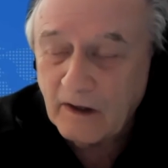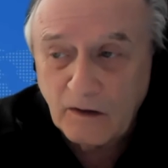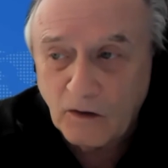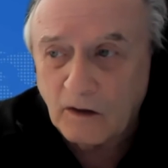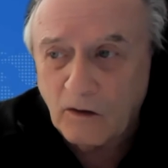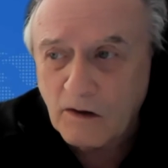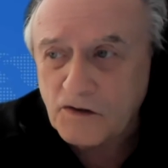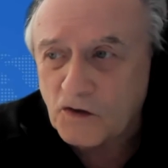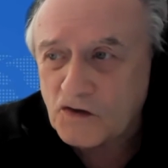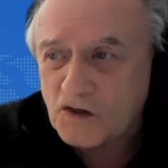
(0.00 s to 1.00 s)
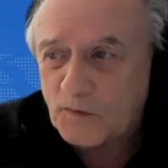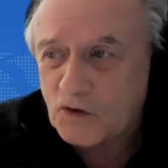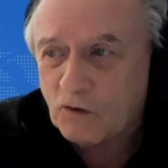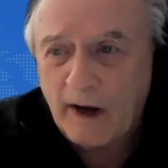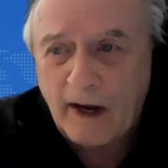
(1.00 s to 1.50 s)
You can also
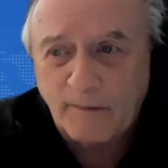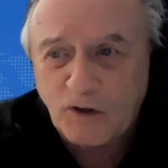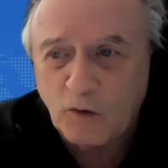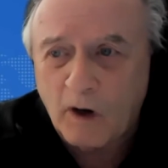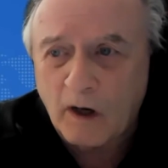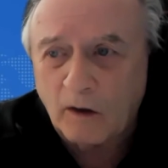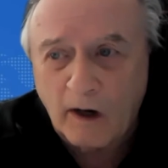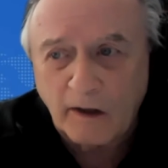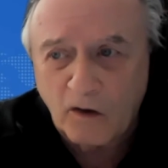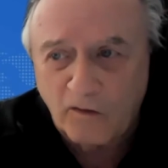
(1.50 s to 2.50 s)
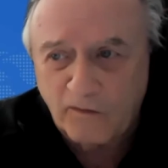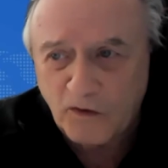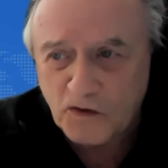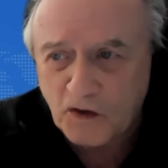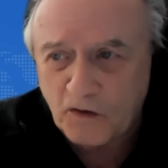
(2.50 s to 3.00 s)
subscribe to our audio
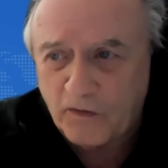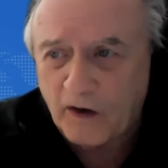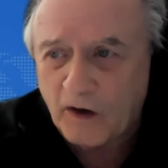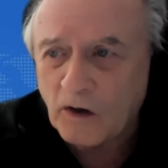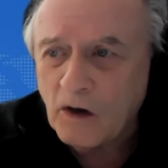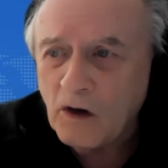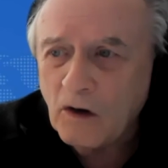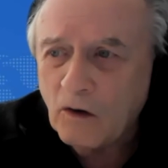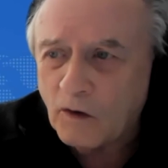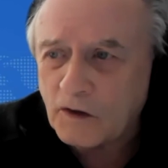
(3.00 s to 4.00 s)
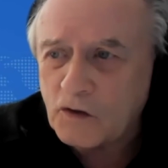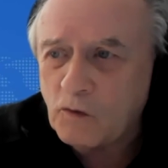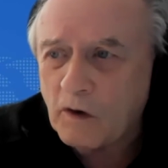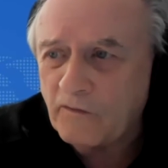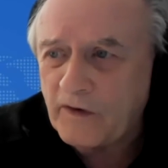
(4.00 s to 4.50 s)
version there or to
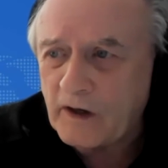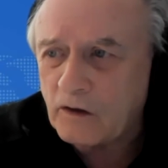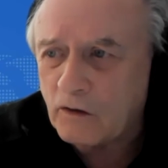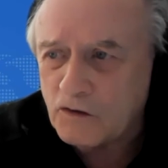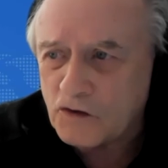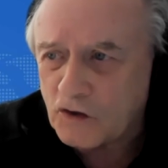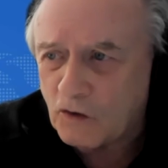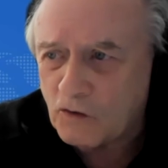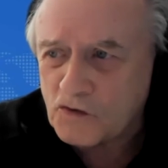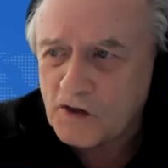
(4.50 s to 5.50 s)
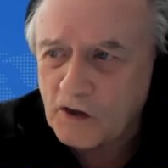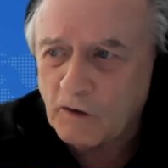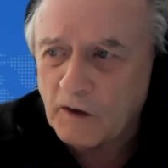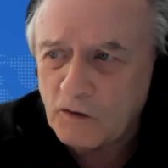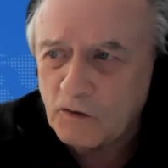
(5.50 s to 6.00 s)
our video shows here
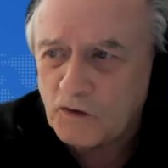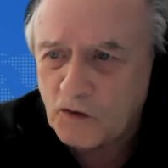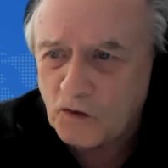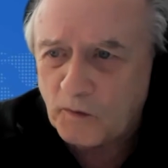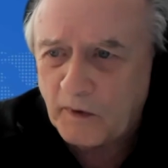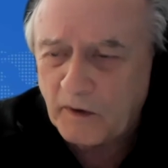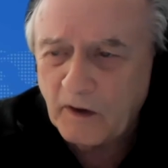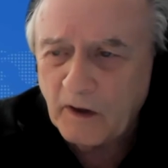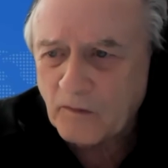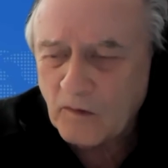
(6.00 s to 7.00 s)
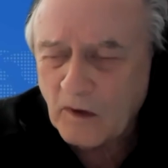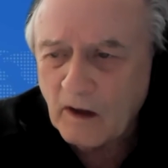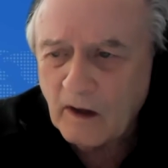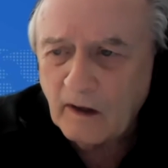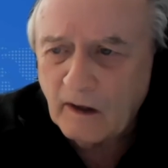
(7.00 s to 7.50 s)
at YouTube.
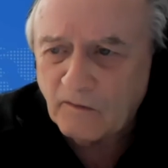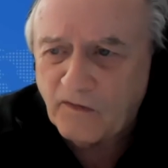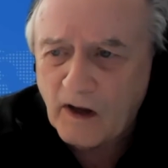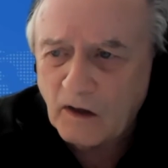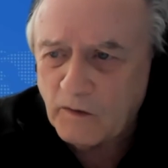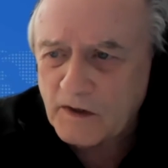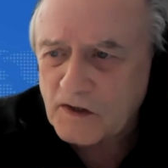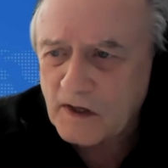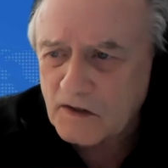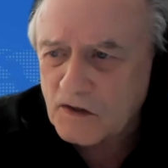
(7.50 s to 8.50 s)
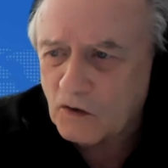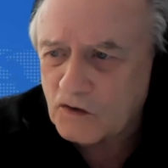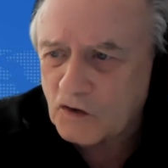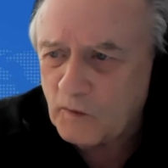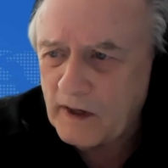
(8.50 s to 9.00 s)
And follow us on
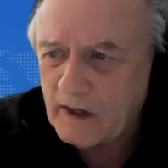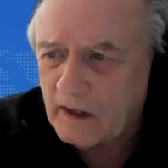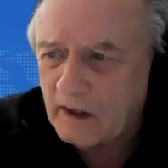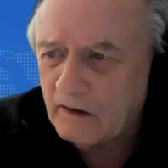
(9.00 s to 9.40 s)
social media.